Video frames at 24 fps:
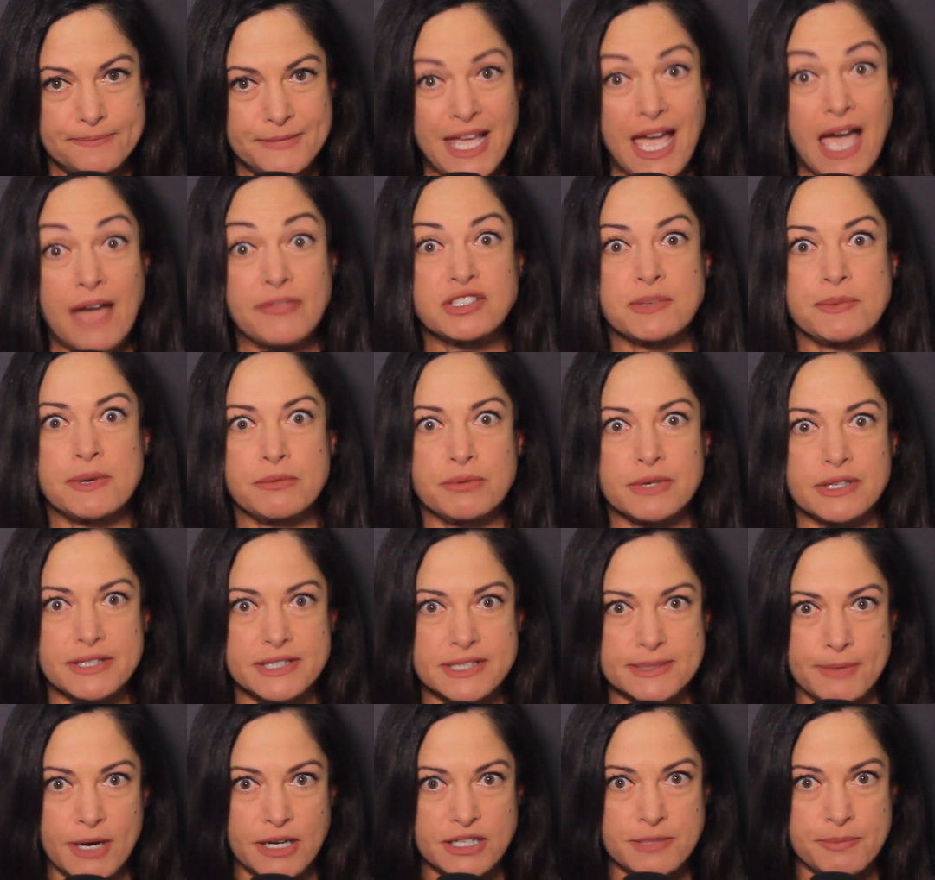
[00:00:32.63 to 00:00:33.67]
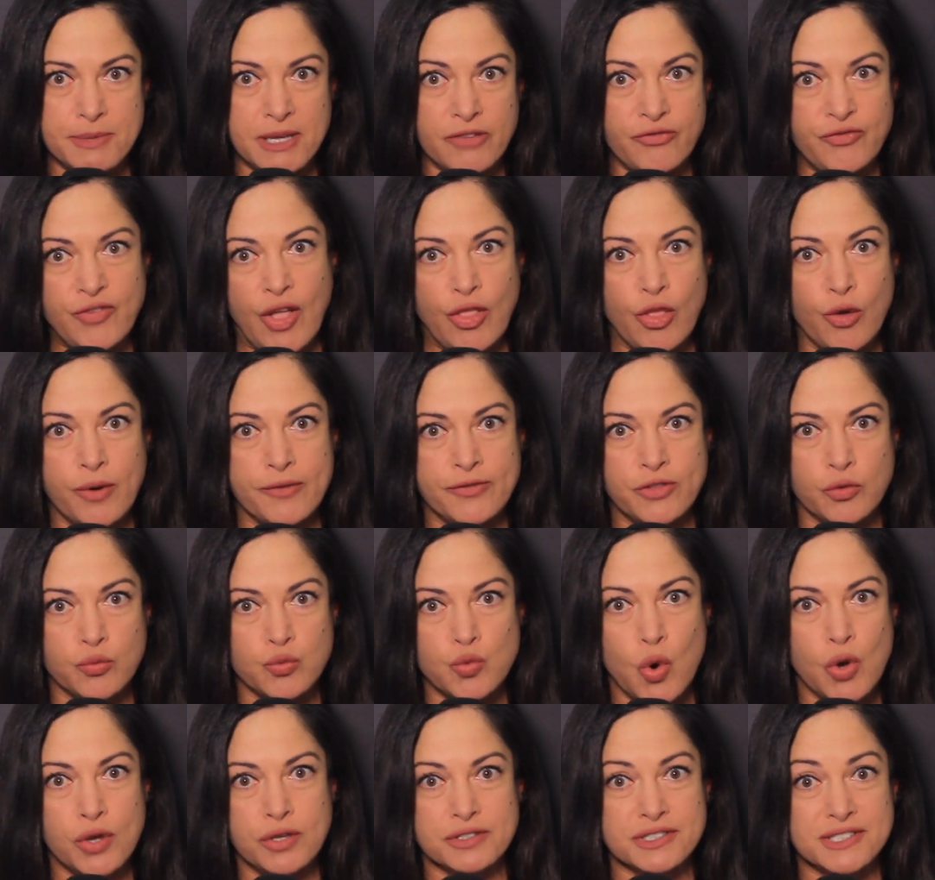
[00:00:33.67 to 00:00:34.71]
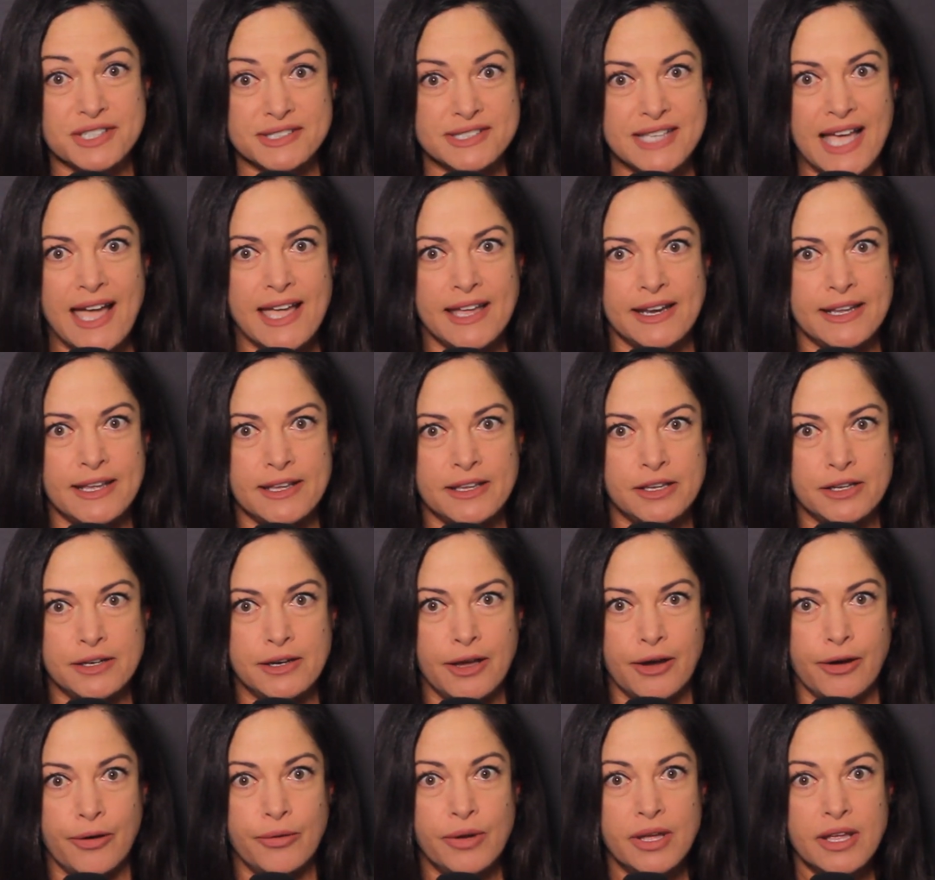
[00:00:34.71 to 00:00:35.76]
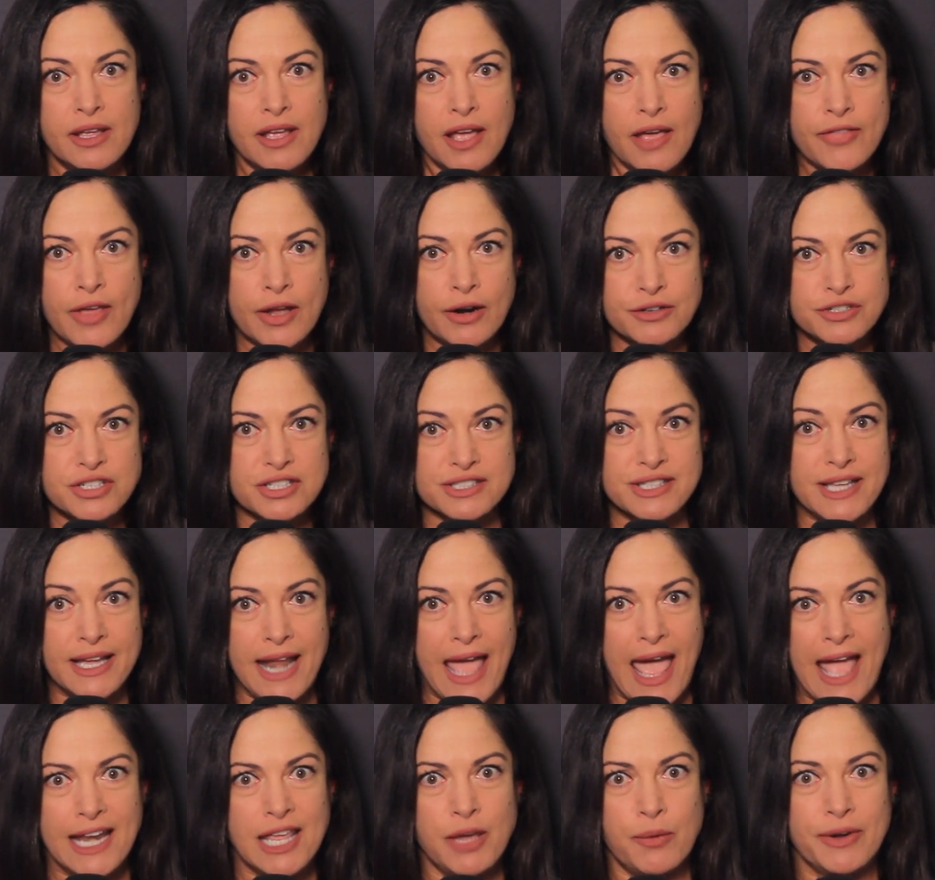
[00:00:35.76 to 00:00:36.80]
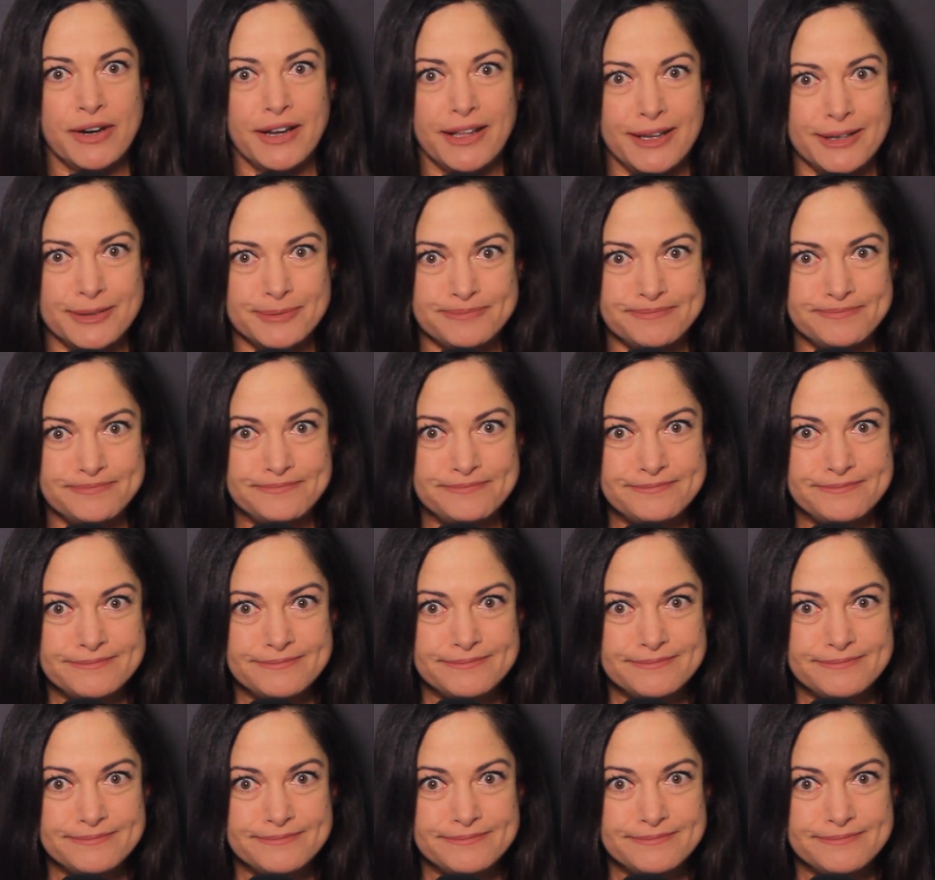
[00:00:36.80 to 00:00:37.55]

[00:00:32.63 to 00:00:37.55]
You have to be really smart to be a fellow of the Royal Society, you know. They don't just let anyone in.